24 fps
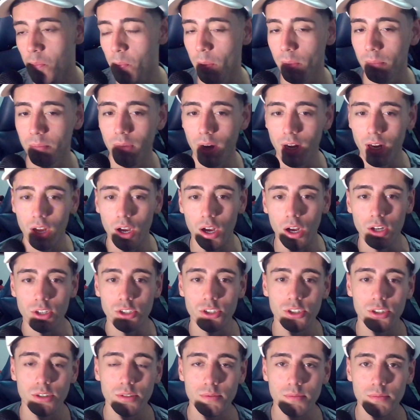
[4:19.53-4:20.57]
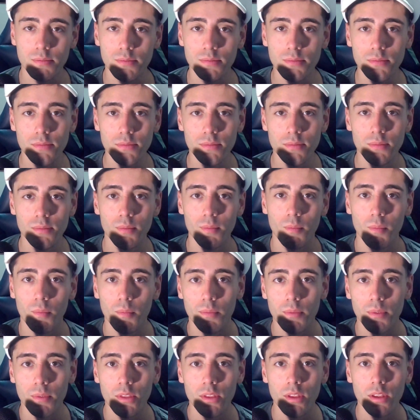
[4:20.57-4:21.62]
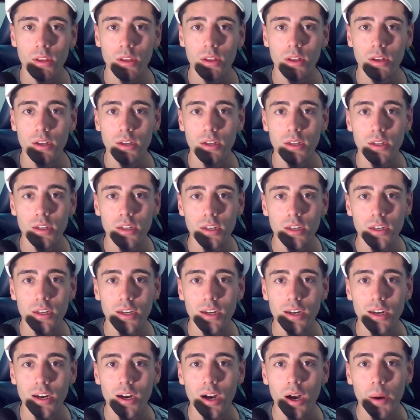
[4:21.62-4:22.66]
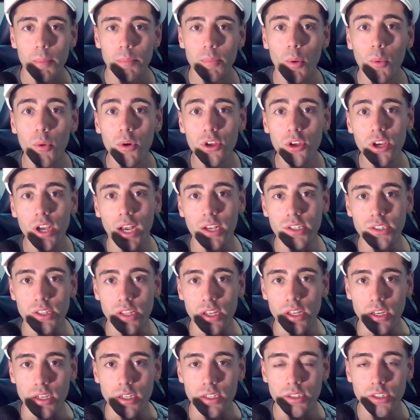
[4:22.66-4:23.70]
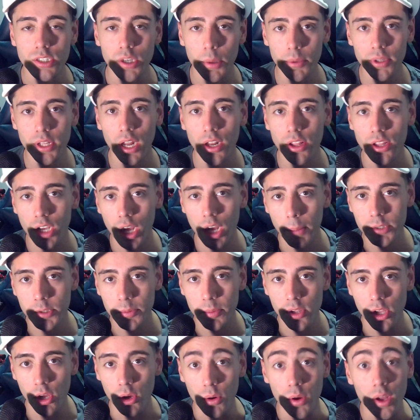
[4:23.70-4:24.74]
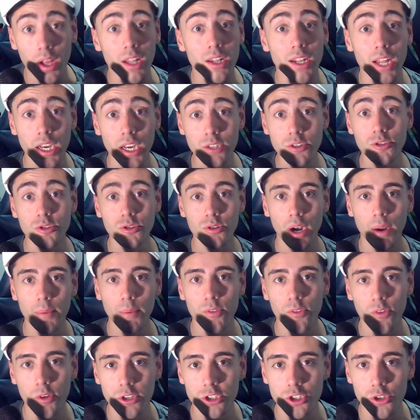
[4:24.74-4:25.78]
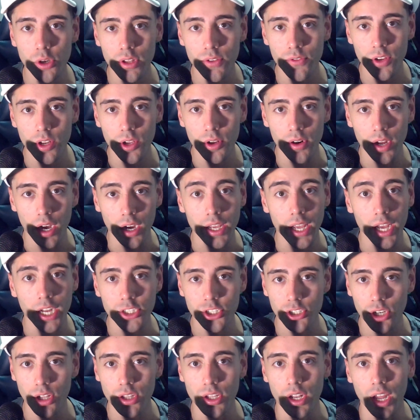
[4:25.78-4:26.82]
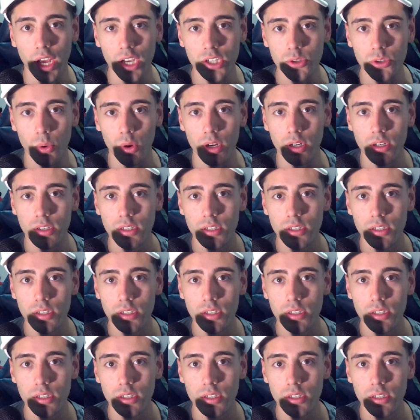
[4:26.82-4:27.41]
Oh my gosh. What was that, King? But what do you guys think? Tell me down in the comments below. Like and subscribe if you enjoyed the video, and I'll catch you on the next one.